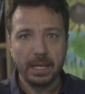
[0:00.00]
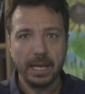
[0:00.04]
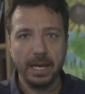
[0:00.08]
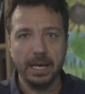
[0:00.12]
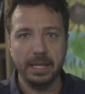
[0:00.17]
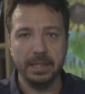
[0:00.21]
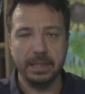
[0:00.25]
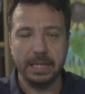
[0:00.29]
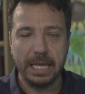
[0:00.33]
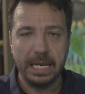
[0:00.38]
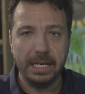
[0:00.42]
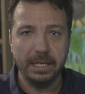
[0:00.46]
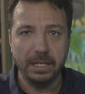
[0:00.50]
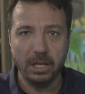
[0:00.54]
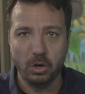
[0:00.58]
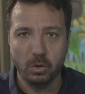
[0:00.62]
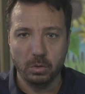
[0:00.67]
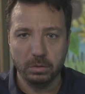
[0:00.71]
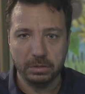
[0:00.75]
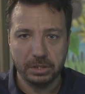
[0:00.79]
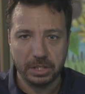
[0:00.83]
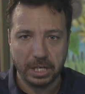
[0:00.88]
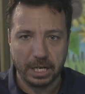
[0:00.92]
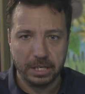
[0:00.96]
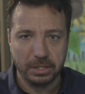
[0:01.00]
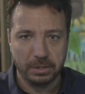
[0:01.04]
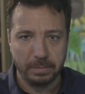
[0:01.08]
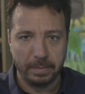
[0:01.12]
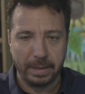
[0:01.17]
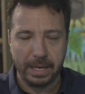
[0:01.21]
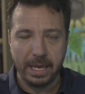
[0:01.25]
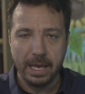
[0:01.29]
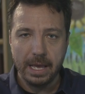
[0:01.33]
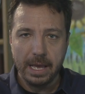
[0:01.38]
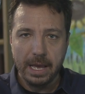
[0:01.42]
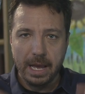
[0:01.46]
and then the Lord shows
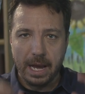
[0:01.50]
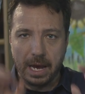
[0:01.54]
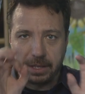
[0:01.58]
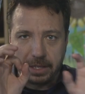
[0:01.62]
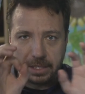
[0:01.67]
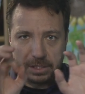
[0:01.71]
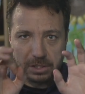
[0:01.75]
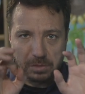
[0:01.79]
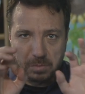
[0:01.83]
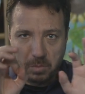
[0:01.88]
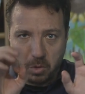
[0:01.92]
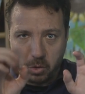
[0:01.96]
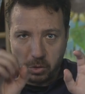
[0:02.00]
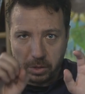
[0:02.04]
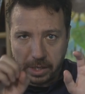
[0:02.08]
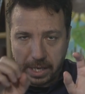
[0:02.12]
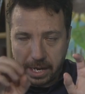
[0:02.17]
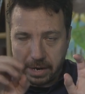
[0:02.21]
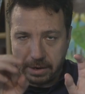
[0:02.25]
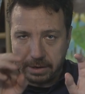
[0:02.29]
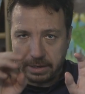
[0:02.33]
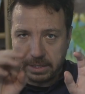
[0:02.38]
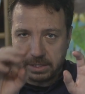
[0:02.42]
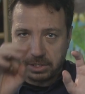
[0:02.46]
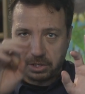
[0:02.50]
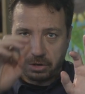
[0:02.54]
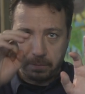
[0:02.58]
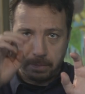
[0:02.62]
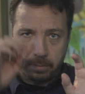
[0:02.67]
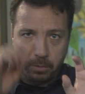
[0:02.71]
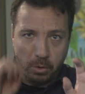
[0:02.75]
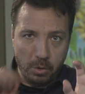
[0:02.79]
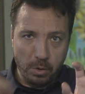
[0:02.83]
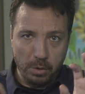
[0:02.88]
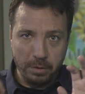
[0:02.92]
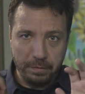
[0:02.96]
me how that small gear is
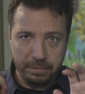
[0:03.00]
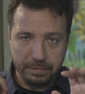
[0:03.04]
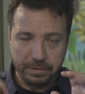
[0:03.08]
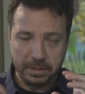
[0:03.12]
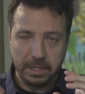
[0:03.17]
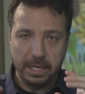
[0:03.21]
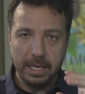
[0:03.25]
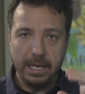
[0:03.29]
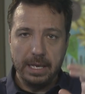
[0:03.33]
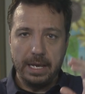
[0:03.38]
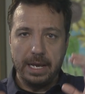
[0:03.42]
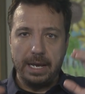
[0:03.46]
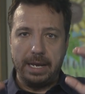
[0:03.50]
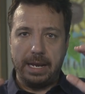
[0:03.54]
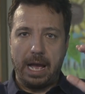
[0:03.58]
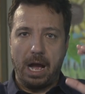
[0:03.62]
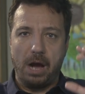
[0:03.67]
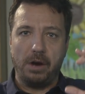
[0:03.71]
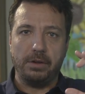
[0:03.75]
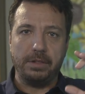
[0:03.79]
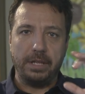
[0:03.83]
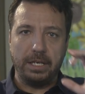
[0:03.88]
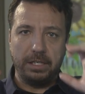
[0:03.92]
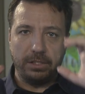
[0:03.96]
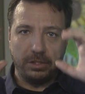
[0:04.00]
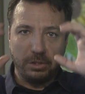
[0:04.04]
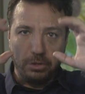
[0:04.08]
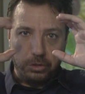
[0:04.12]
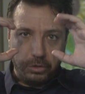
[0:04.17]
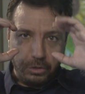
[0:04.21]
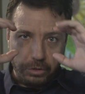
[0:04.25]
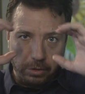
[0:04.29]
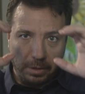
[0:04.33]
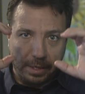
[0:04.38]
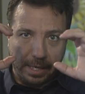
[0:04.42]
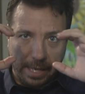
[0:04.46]
removed and how there's
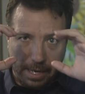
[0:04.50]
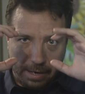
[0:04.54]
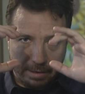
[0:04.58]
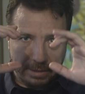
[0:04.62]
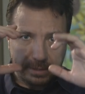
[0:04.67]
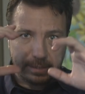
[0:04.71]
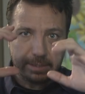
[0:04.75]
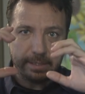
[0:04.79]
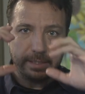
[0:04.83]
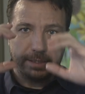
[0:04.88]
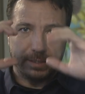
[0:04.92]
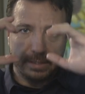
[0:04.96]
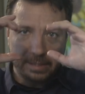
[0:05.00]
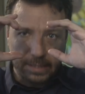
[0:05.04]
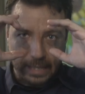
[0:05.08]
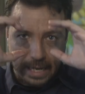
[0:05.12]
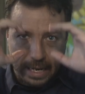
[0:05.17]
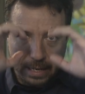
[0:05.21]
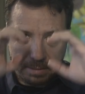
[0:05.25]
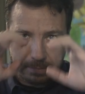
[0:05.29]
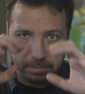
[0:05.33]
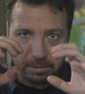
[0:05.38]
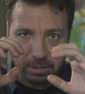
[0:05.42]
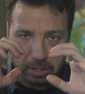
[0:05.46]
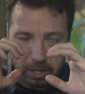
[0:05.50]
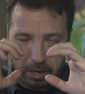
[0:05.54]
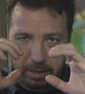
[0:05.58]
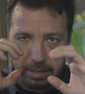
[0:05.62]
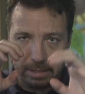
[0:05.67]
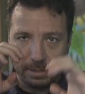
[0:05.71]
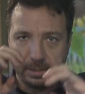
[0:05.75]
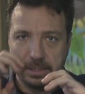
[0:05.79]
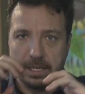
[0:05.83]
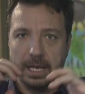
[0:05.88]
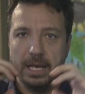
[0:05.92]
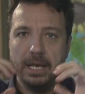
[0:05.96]
two gears the same
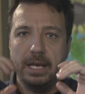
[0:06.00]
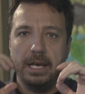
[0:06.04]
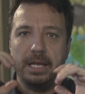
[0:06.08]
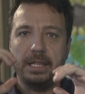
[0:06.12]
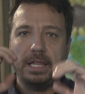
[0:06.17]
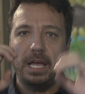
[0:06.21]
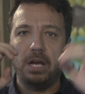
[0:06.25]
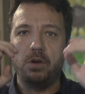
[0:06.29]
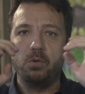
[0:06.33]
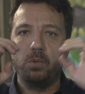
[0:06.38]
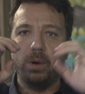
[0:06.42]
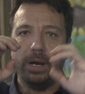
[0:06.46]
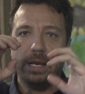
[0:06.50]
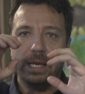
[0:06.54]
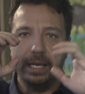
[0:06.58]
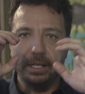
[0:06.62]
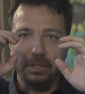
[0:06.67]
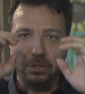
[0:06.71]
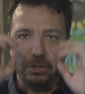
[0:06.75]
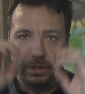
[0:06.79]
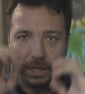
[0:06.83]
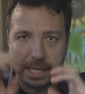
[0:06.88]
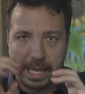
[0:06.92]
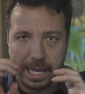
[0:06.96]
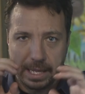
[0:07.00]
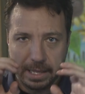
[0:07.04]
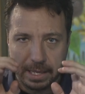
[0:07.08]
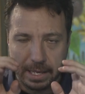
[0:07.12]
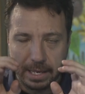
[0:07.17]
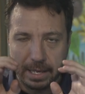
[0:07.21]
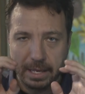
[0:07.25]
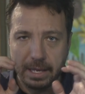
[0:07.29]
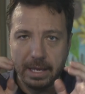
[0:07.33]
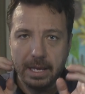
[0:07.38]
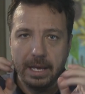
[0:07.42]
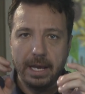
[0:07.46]
size and they're working
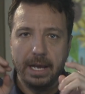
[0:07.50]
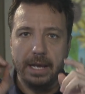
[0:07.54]
together.